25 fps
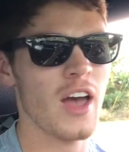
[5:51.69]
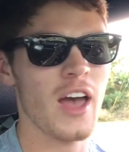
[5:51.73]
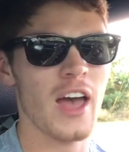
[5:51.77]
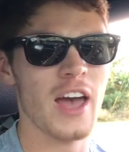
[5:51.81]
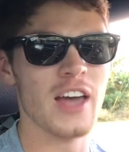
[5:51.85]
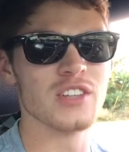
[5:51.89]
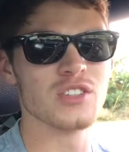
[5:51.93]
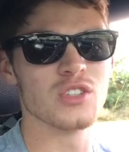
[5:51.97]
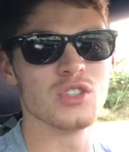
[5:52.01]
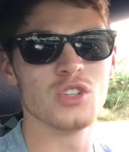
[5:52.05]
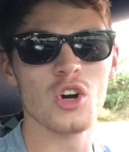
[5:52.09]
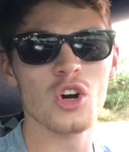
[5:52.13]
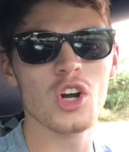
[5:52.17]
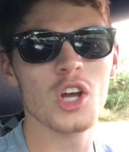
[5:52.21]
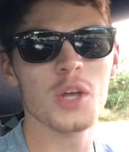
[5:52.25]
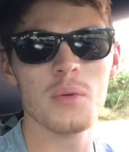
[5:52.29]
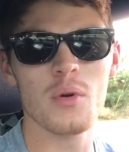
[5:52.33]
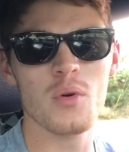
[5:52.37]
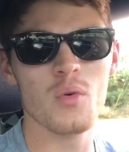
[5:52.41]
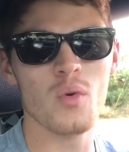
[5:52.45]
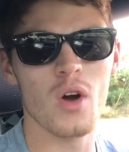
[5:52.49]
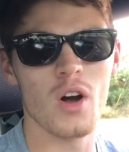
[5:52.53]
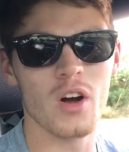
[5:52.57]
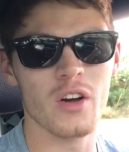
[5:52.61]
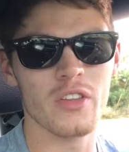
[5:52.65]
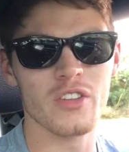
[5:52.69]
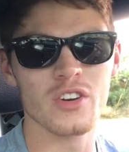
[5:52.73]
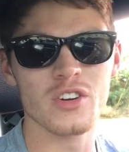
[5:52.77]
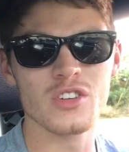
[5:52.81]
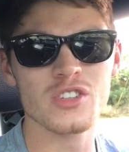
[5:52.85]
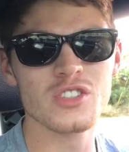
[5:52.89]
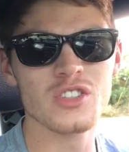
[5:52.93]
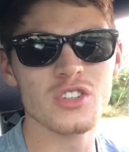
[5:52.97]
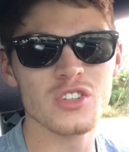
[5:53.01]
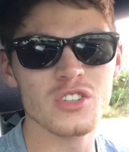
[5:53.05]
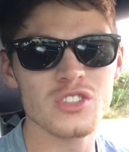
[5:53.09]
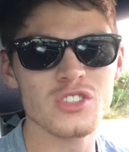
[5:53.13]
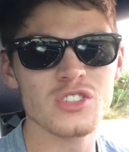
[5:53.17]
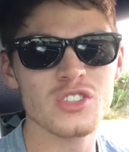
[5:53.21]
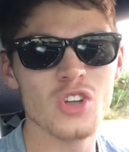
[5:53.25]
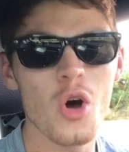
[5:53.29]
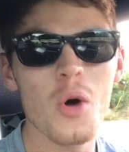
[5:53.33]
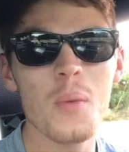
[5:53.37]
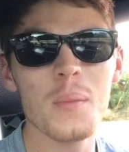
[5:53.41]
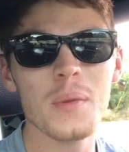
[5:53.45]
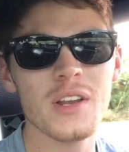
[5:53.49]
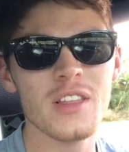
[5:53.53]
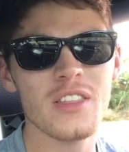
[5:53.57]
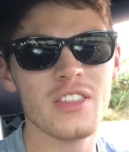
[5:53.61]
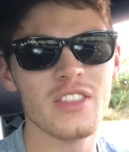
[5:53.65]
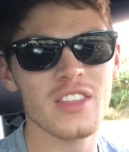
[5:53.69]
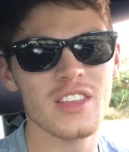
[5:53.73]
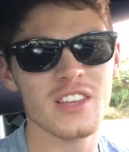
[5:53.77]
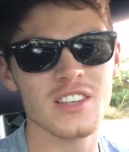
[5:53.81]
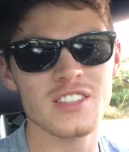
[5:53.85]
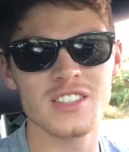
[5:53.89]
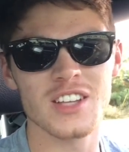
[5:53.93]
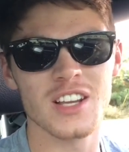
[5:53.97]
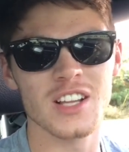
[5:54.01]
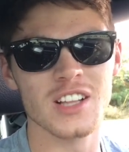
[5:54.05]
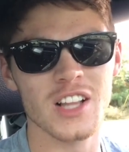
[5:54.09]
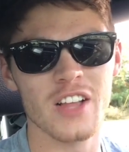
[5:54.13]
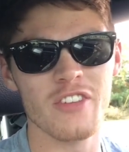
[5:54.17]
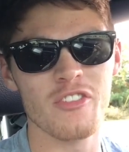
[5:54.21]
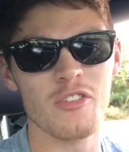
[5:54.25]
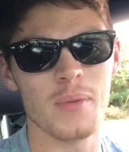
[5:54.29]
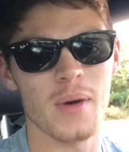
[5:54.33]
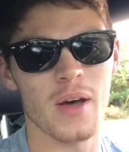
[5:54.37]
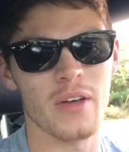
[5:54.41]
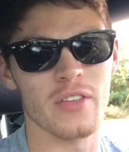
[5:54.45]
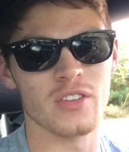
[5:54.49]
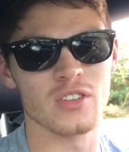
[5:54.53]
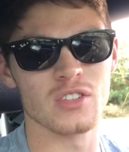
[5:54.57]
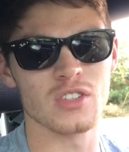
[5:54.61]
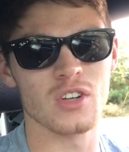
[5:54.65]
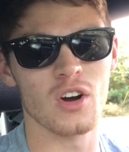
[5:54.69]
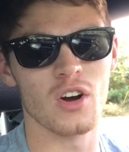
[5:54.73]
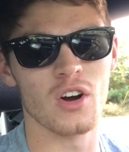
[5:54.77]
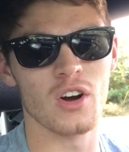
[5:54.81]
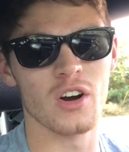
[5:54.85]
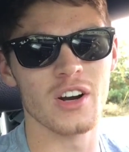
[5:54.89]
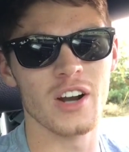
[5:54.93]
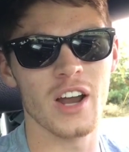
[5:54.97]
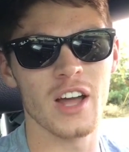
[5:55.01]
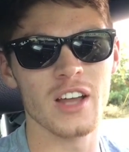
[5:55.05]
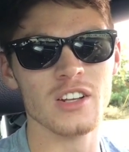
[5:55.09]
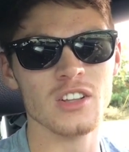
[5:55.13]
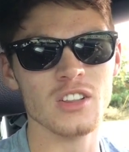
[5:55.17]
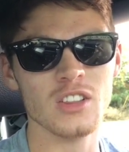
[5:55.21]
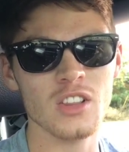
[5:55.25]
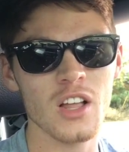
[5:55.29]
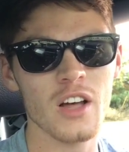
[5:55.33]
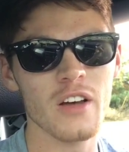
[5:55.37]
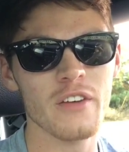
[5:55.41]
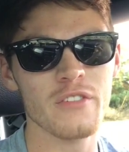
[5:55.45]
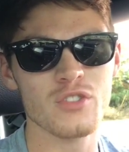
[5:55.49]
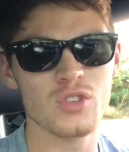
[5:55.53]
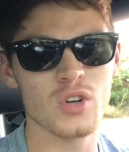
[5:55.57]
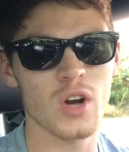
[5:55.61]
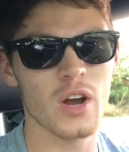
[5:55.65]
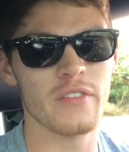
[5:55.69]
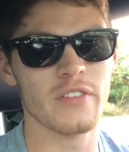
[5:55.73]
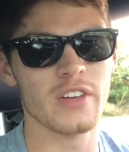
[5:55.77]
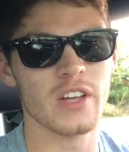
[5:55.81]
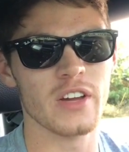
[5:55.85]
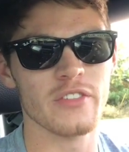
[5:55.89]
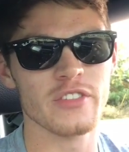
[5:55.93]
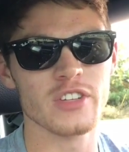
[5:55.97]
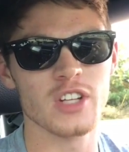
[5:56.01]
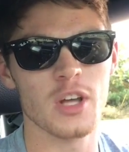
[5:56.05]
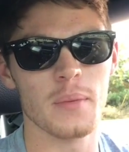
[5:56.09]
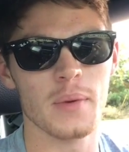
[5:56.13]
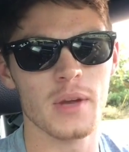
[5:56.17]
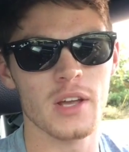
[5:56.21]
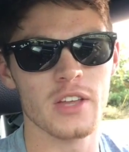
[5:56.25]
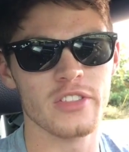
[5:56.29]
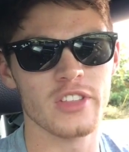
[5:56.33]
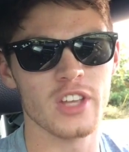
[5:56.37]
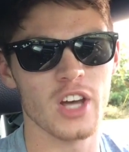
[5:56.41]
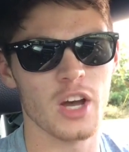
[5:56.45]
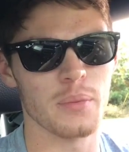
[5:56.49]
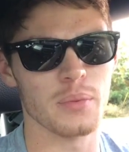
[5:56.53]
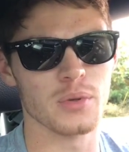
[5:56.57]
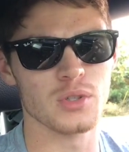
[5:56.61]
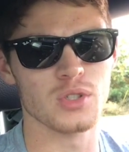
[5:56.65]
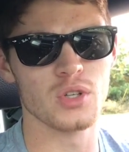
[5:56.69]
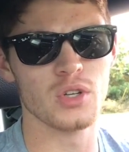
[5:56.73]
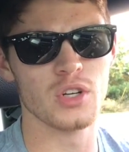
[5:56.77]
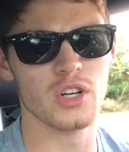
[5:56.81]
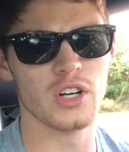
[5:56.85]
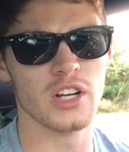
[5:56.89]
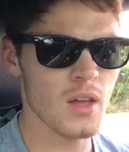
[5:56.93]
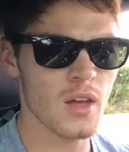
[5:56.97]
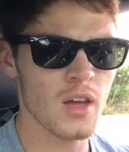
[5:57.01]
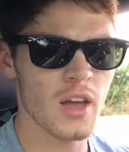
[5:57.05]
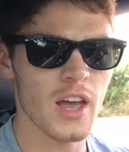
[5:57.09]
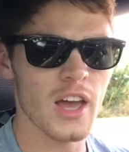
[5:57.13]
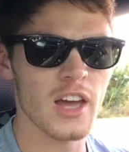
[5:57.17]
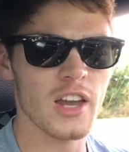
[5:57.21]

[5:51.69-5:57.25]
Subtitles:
And so don't get me wrong, there's still so many things that I love about this car, and I love driving every time I get the opportunity.